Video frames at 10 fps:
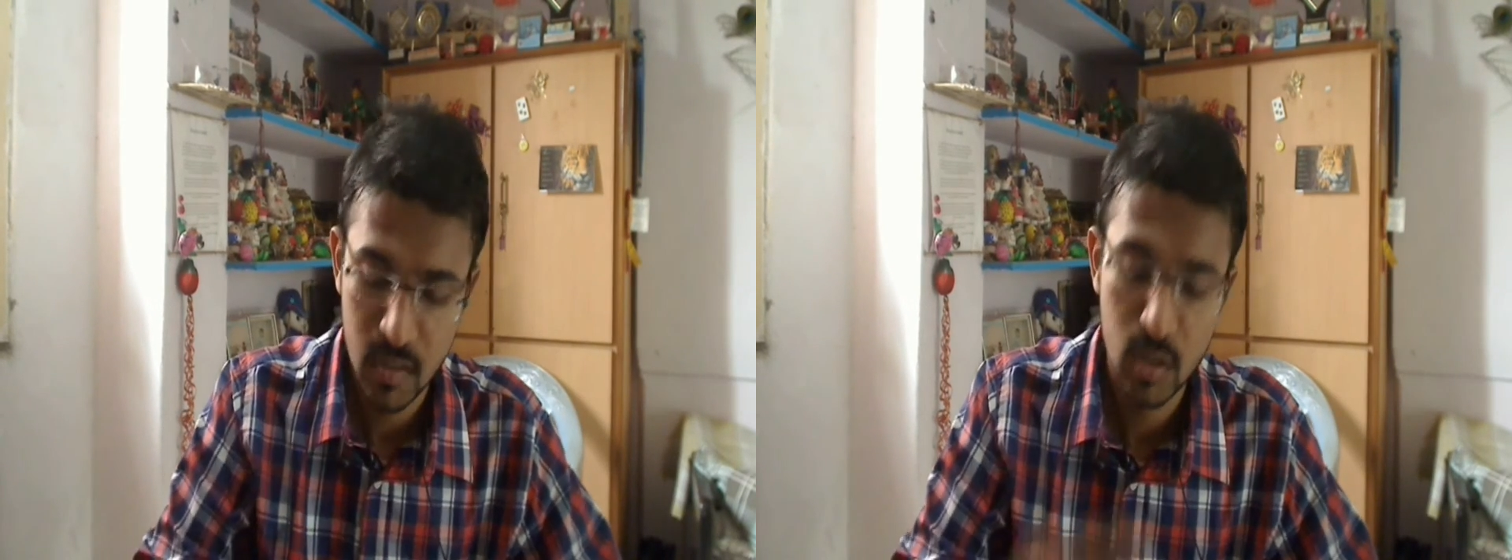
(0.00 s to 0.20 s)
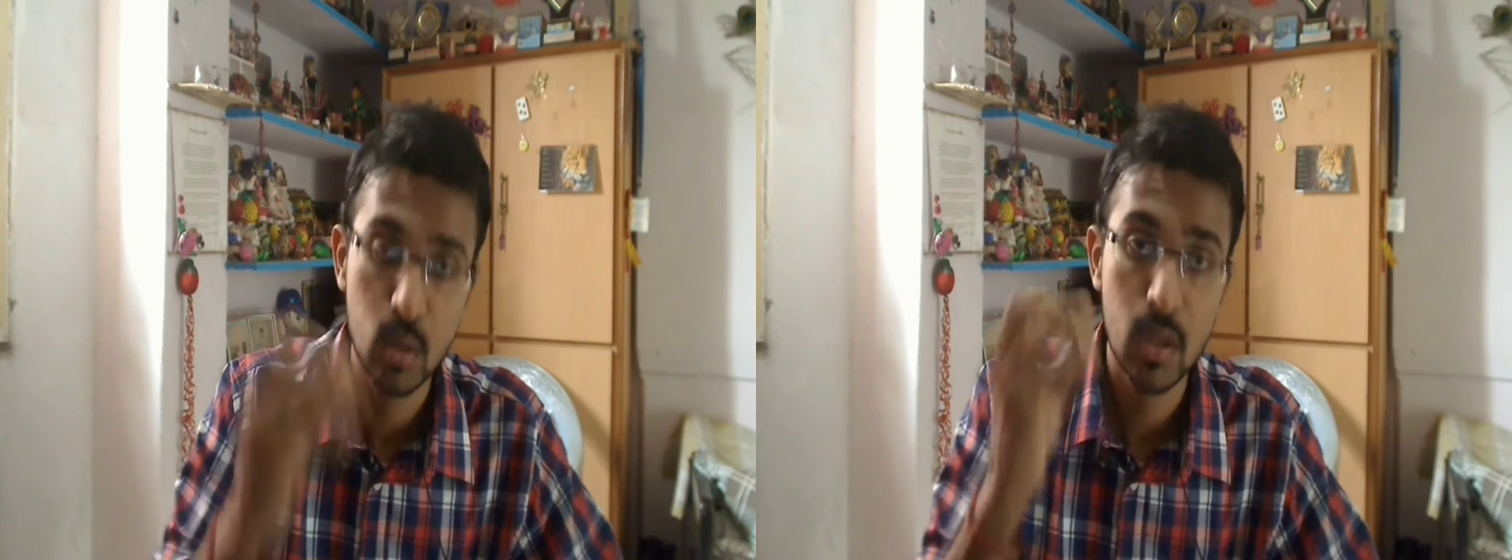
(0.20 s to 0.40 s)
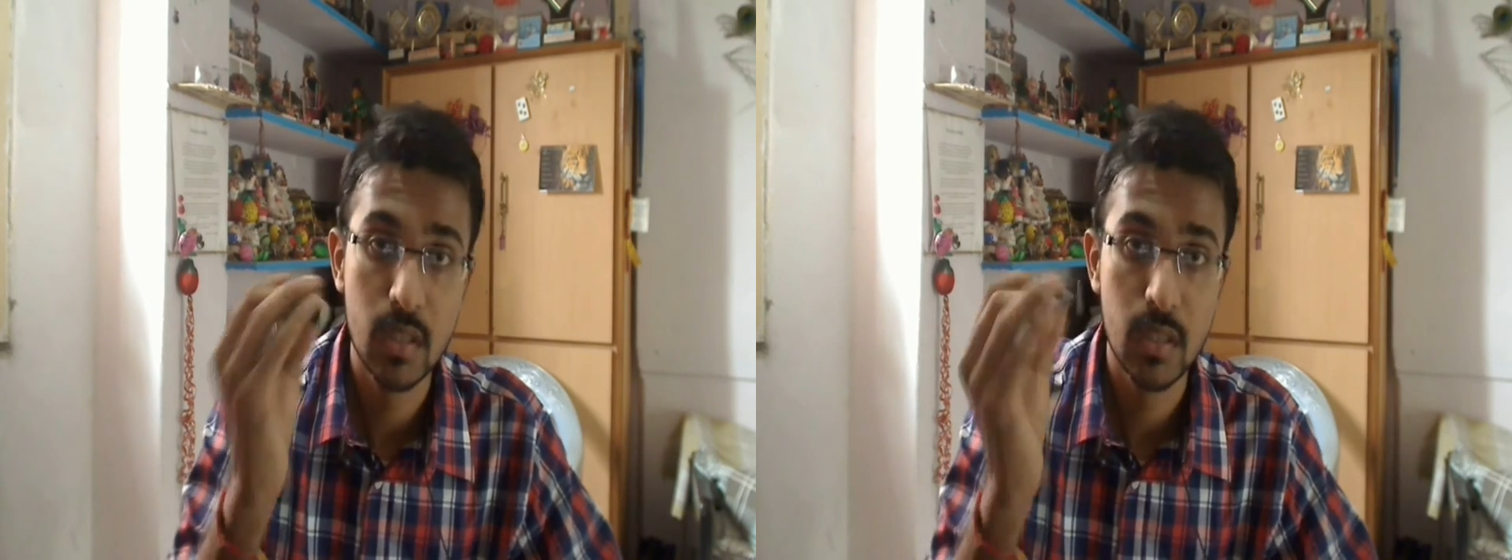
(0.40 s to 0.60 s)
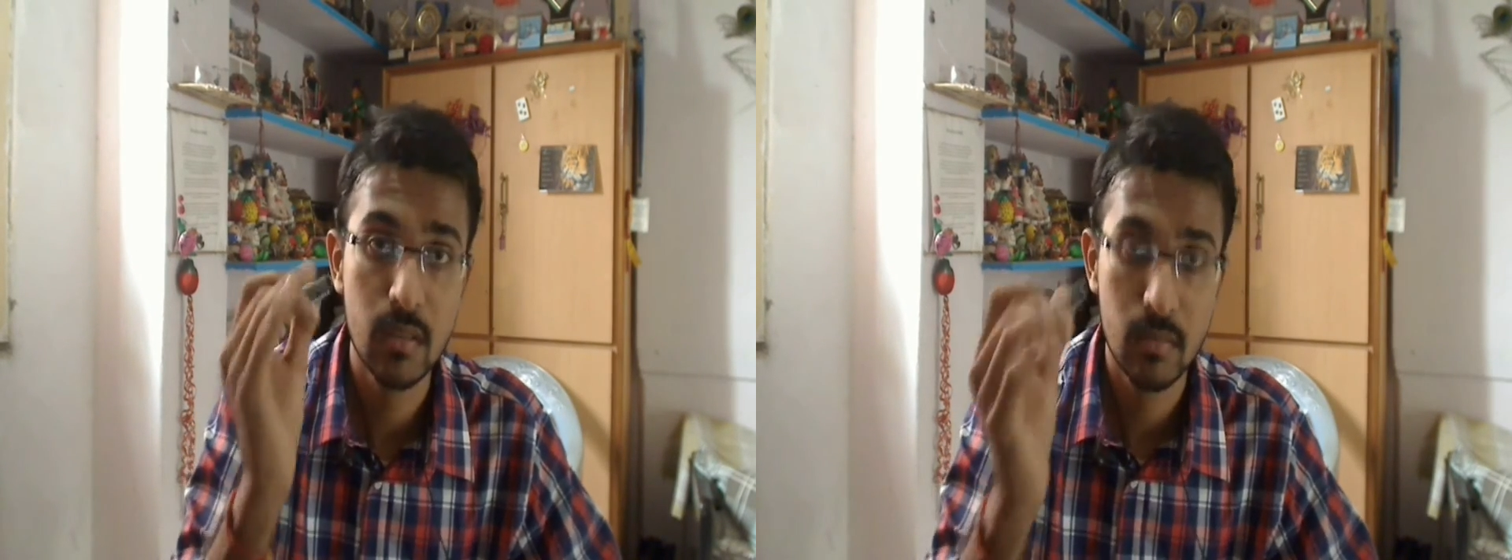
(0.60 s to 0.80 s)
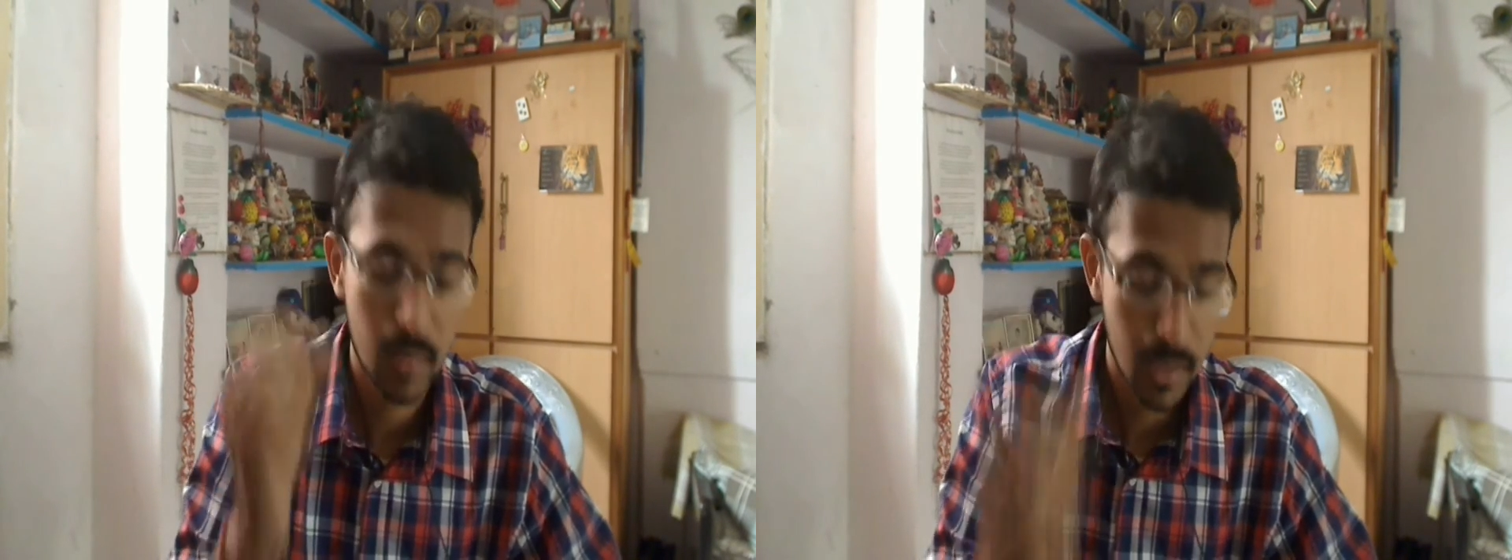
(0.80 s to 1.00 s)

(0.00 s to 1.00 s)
Duracell.